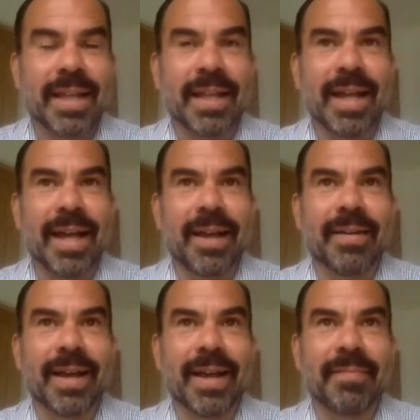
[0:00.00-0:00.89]
that
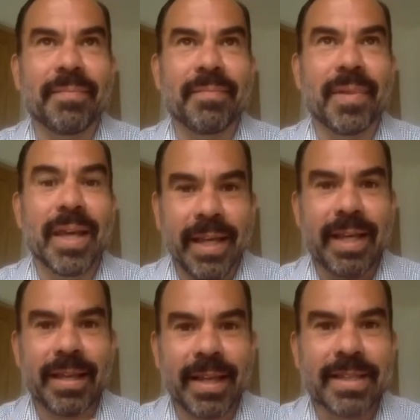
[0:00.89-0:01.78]
are
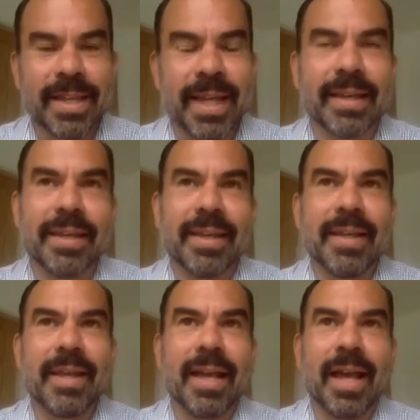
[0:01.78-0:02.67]
let's say
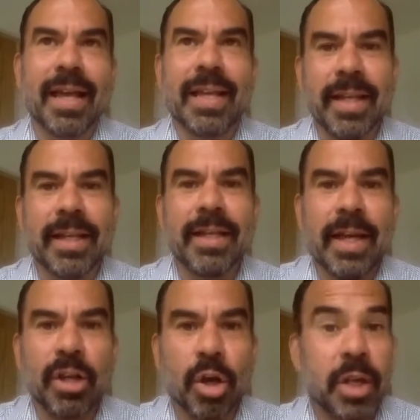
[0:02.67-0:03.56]

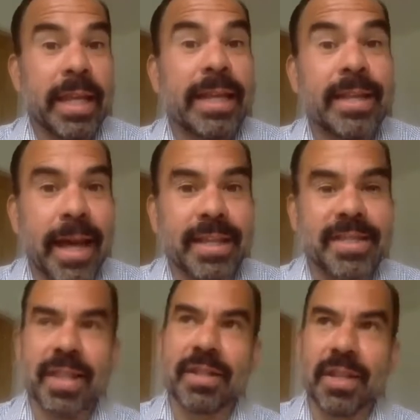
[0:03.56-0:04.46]
on need
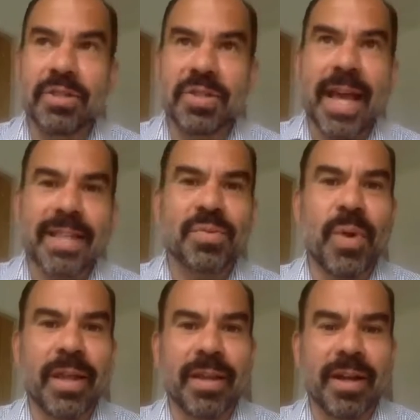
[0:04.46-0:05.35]
dates, those dates
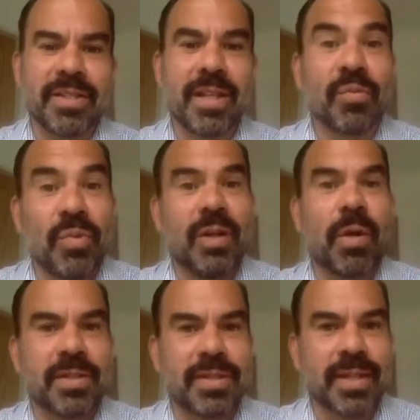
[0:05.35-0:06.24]
where the hotel really
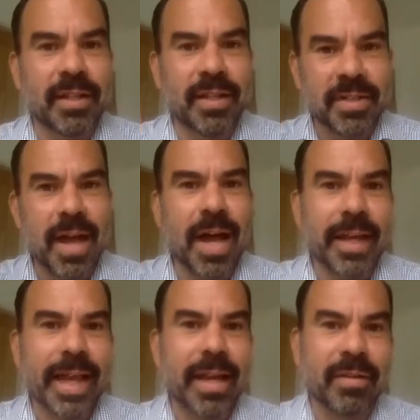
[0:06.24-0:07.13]
wants to sell those higher
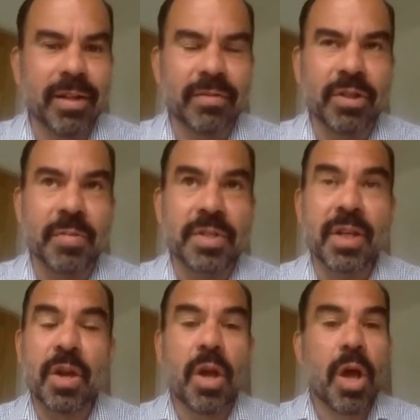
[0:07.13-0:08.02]
category of rooms.
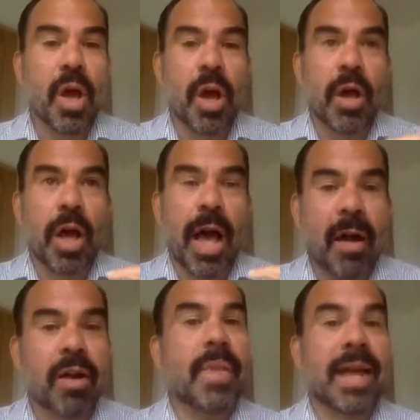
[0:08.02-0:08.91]

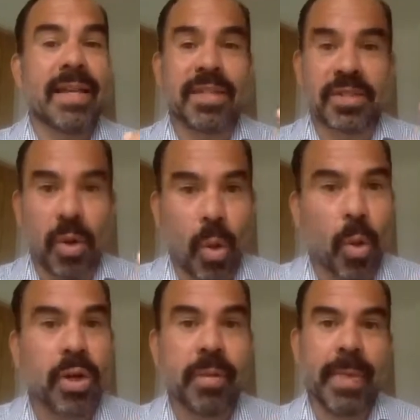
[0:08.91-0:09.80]
RMA is just
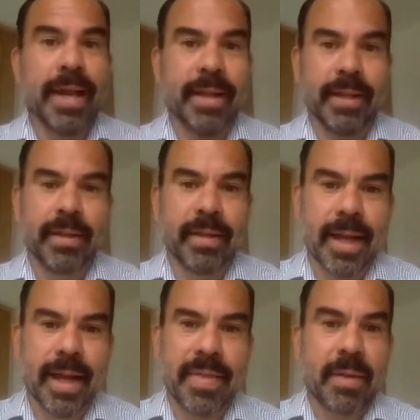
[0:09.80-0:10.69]
automating
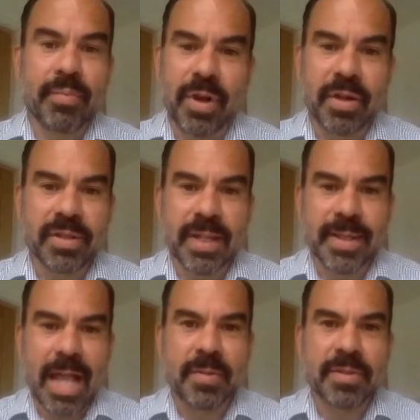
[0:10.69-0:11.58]
that process
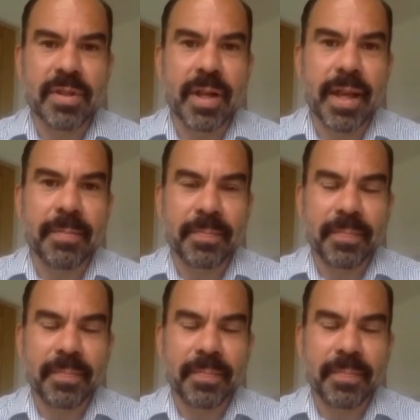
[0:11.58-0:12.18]
that happens today.